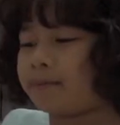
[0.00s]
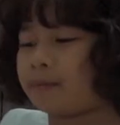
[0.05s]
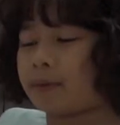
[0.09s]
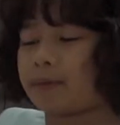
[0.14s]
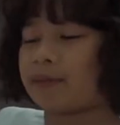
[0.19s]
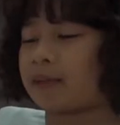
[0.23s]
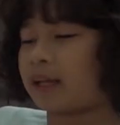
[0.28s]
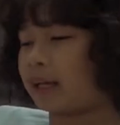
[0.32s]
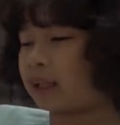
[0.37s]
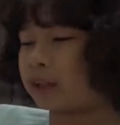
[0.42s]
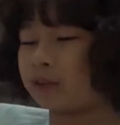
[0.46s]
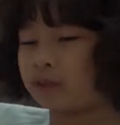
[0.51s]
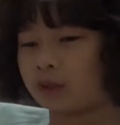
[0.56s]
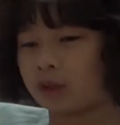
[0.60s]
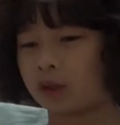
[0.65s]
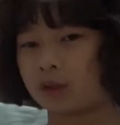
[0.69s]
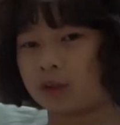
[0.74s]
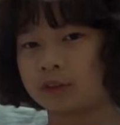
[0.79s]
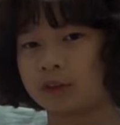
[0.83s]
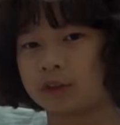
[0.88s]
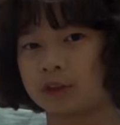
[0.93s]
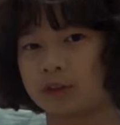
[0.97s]
Maybe like
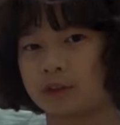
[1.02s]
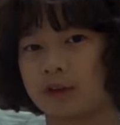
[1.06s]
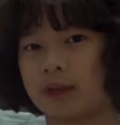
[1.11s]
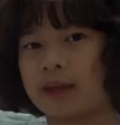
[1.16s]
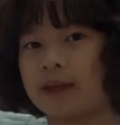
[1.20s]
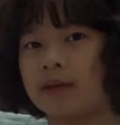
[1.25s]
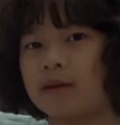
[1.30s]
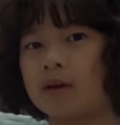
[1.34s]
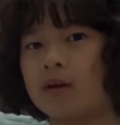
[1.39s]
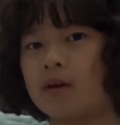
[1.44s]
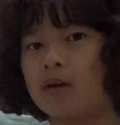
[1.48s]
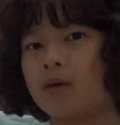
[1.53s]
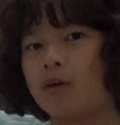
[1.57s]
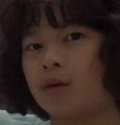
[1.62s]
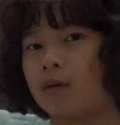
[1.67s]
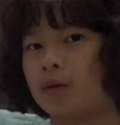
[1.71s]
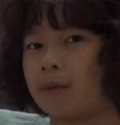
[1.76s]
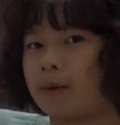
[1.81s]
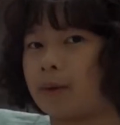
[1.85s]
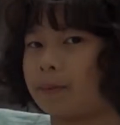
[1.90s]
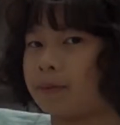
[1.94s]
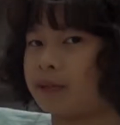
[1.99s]
glucose, okay?
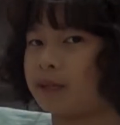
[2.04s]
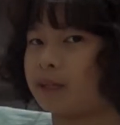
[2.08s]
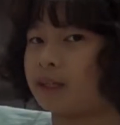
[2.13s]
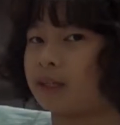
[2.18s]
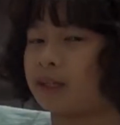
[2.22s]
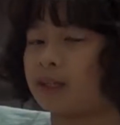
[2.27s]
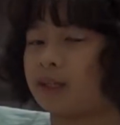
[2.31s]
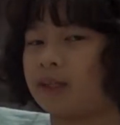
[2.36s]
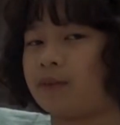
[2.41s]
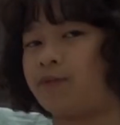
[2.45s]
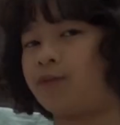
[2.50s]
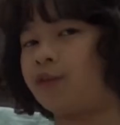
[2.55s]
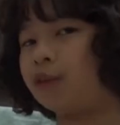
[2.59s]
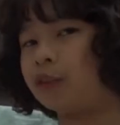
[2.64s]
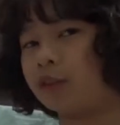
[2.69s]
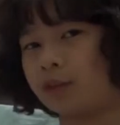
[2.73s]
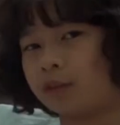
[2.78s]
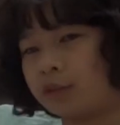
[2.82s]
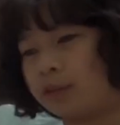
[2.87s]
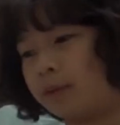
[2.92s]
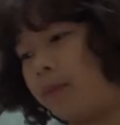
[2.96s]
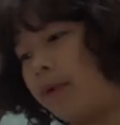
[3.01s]
Or maybe
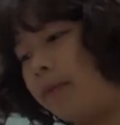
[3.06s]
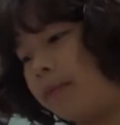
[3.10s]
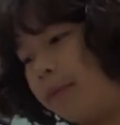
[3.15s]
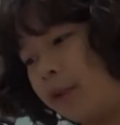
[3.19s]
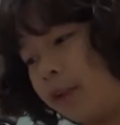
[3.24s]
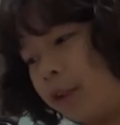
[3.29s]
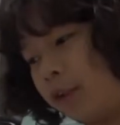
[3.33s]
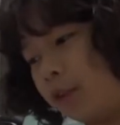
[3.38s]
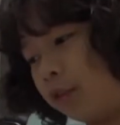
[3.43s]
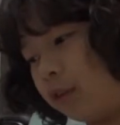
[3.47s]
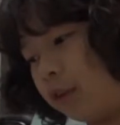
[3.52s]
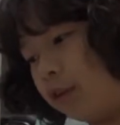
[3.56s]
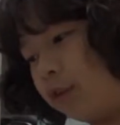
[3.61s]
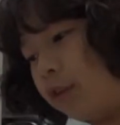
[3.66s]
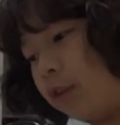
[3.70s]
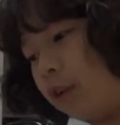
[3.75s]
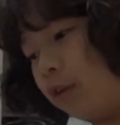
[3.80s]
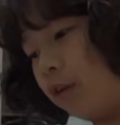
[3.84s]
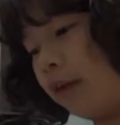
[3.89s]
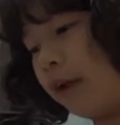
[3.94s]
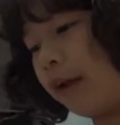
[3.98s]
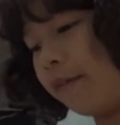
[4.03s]
fructose, maybe glucose,
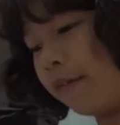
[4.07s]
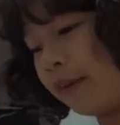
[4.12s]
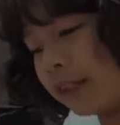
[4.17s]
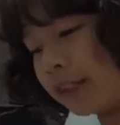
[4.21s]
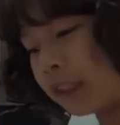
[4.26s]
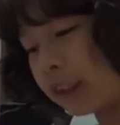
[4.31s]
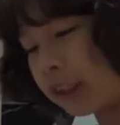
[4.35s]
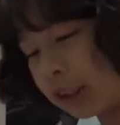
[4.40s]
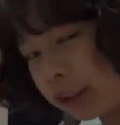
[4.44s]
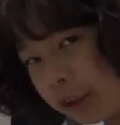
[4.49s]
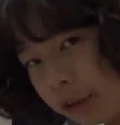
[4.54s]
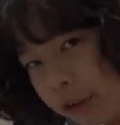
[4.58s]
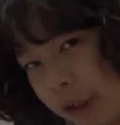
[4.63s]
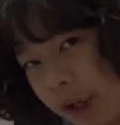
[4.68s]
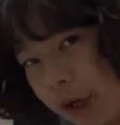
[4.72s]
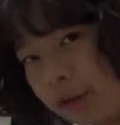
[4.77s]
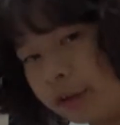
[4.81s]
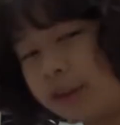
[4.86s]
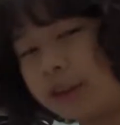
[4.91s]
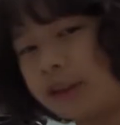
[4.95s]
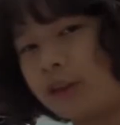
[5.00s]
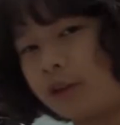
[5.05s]
or if it's
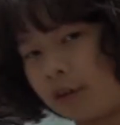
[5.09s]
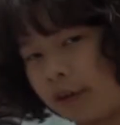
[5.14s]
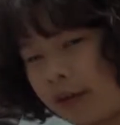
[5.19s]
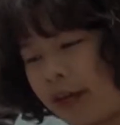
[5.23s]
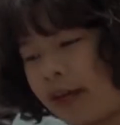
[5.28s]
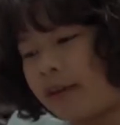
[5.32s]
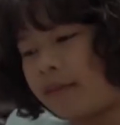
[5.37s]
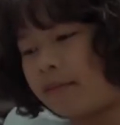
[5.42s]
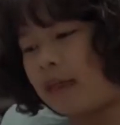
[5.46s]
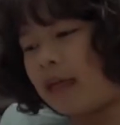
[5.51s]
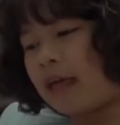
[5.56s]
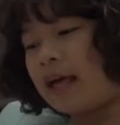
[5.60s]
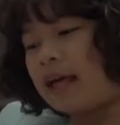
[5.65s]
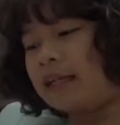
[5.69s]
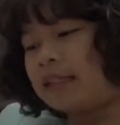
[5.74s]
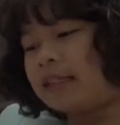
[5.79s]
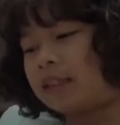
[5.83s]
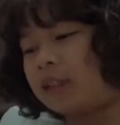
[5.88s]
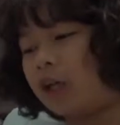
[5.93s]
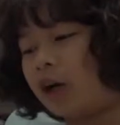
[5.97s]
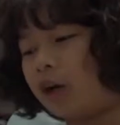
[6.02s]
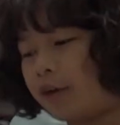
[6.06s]
glucose, okay?
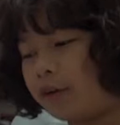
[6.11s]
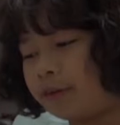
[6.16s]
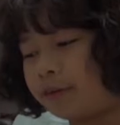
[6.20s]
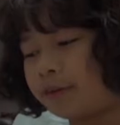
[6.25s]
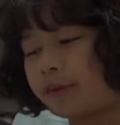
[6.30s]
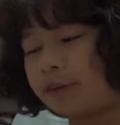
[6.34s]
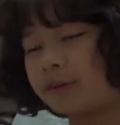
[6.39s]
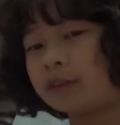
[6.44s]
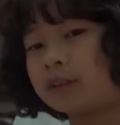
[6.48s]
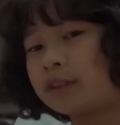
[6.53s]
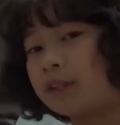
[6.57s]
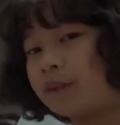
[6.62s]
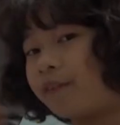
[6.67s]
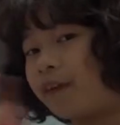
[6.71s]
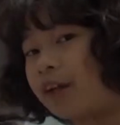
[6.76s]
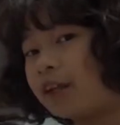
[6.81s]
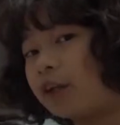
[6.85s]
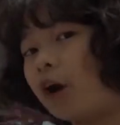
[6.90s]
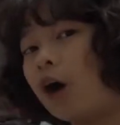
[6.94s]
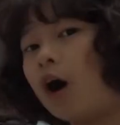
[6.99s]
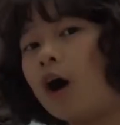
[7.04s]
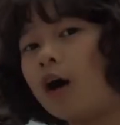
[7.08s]
So you
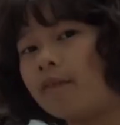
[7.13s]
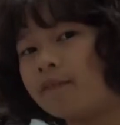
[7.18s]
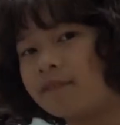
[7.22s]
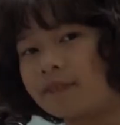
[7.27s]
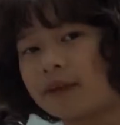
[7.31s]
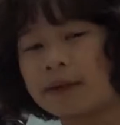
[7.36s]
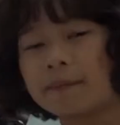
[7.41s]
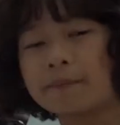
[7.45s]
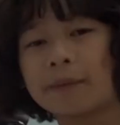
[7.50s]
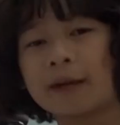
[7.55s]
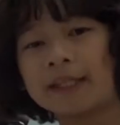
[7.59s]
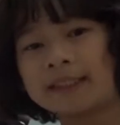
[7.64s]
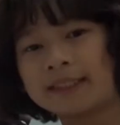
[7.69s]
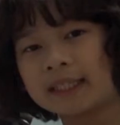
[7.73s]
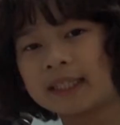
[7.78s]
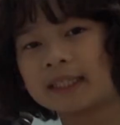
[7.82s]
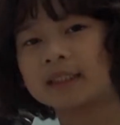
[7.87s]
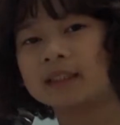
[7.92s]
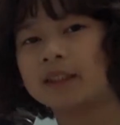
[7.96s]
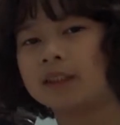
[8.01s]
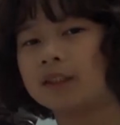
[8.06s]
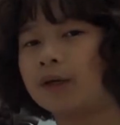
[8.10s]
divide all of them by
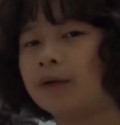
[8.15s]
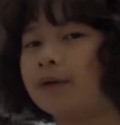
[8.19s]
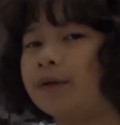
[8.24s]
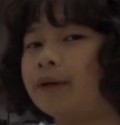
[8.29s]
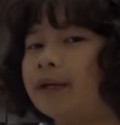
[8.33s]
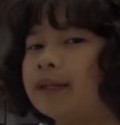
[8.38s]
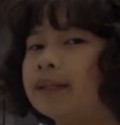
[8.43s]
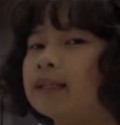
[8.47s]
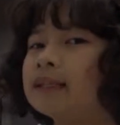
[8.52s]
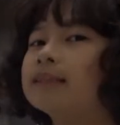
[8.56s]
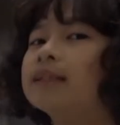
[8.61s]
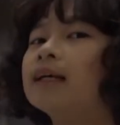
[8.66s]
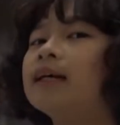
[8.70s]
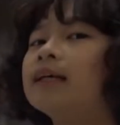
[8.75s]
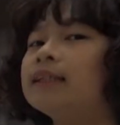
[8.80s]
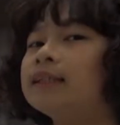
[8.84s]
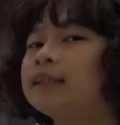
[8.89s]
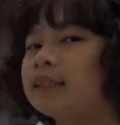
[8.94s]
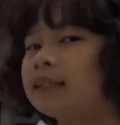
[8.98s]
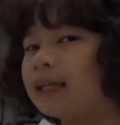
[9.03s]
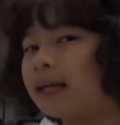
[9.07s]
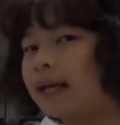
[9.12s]
6, so it is
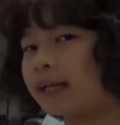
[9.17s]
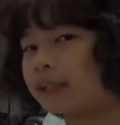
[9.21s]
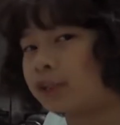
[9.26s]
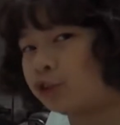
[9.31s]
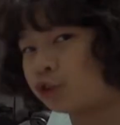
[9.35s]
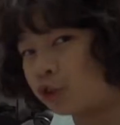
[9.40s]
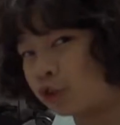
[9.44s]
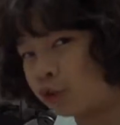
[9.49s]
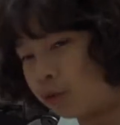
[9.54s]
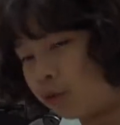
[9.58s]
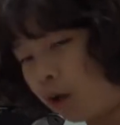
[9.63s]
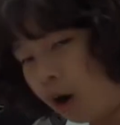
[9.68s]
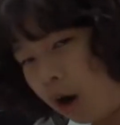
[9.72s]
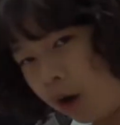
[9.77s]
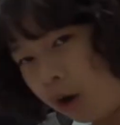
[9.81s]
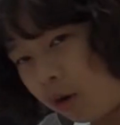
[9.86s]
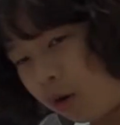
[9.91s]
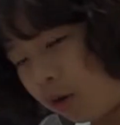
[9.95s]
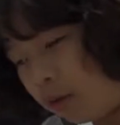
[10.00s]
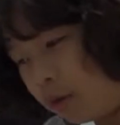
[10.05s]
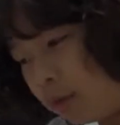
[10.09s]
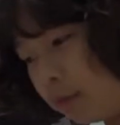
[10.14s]

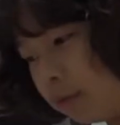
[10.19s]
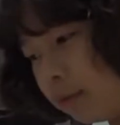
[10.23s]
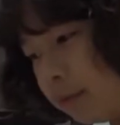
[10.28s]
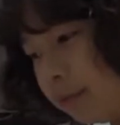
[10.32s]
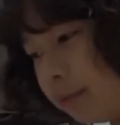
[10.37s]
CH2O.